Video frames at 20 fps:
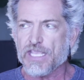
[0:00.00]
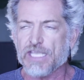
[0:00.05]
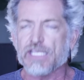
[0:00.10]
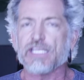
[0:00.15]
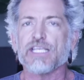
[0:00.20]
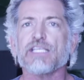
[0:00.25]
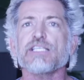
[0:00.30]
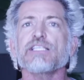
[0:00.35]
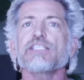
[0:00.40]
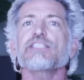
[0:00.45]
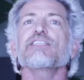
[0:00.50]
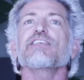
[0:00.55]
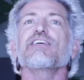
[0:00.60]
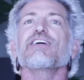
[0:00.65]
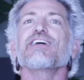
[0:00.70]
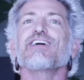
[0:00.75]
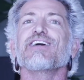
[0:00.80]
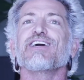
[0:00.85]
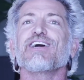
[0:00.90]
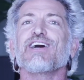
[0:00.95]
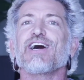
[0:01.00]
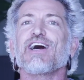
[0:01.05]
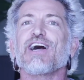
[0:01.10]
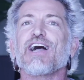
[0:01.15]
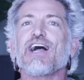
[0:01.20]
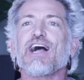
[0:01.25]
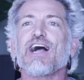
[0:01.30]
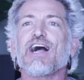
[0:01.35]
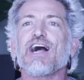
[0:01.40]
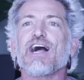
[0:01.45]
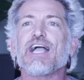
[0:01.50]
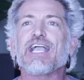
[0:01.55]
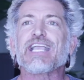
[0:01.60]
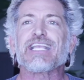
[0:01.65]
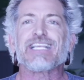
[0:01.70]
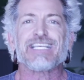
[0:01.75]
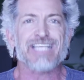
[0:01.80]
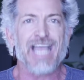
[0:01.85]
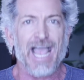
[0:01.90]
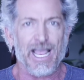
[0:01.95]
It is
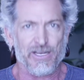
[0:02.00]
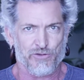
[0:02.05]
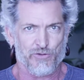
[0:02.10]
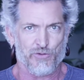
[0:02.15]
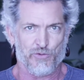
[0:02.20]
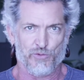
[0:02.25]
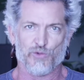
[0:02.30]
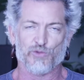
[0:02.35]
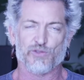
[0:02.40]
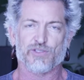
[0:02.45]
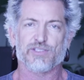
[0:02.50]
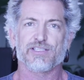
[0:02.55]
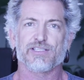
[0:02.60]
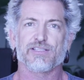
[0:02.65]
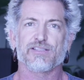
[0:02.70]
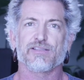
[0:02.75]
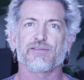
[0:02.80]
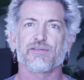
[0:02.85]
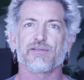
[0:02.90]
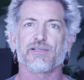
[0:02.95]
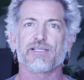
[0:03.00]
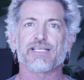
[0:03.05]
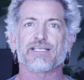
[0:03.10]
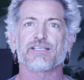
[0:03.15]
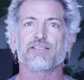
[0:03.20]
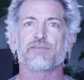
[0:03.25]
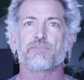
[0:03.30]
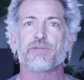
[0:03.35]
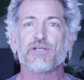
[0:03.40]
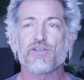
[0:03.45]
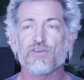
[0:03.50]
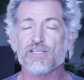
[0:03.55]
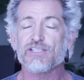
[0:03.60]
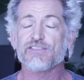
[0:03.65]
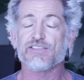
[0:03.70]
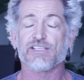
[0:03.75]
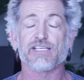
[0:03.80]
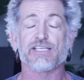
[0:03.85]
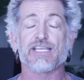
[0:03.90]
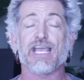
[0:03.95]
a natural
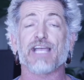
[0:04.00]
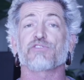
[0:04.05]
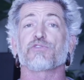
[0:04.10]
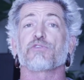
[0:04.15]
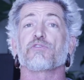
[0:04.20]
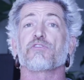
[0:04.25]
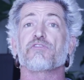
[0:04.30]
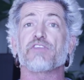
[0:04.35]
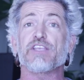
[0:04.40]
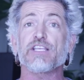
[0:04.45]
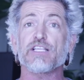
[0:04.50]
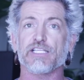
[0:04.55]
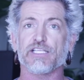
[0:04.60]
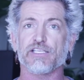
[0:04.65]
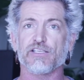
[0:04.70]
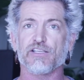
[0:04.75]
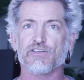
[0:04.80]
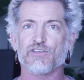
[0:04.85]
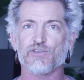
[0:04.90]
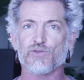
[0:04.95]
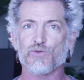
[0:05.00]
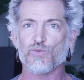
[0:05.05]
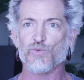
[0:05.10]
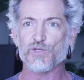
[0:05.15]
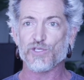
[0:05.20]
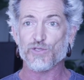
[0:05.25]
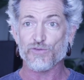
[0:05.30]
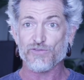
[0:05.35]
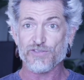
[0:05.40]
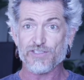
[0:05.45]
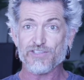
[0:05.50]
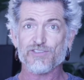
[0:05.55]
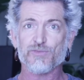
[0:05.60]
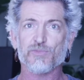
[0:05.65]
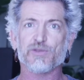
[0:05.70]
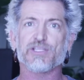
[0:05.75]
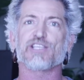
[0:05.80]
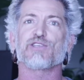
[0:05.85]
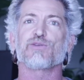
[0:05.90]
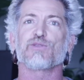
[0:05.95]
experience and a natural feeling to, when you see
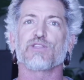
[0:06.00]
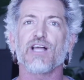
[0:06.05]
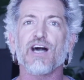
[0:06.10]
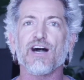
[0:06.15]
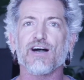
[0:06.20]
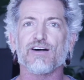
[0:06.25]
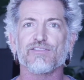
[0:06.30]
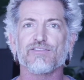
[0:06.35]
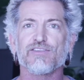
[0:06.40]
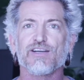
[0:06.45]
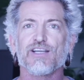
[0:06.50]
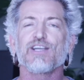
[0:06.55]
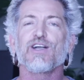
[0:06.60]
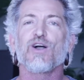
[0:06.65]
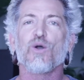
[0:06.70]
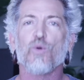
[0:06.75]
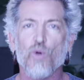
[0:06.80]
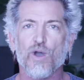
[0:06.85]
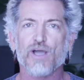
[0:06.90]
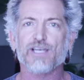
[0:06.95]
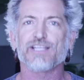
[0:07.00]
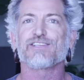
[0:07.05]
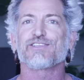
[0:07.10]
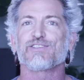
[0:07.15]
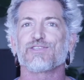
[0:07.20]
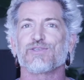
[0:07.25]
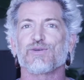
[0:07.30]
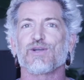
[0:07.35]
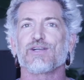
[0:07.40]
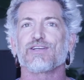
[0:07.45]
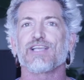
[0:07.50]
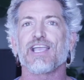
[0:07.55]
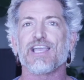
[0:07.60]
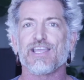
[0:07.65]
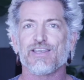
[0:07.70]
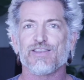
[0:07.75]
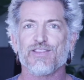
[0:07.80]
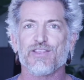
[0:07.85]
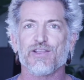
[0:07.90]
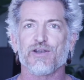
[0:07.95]
someone that you love, wanting to
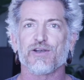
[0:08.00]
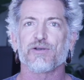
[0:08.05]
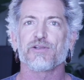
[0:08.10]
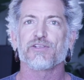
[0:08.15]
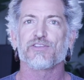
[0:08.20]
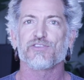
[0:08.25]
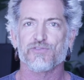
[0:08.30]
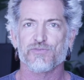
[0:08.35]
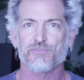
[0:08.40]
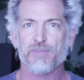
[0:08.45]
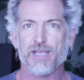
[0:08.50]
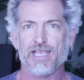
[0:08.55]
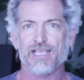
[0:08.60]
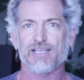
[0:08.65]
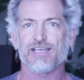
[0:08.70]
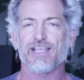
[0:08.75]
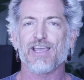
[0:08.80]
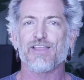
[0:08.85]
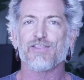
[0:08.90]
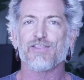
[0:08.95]
end their pain,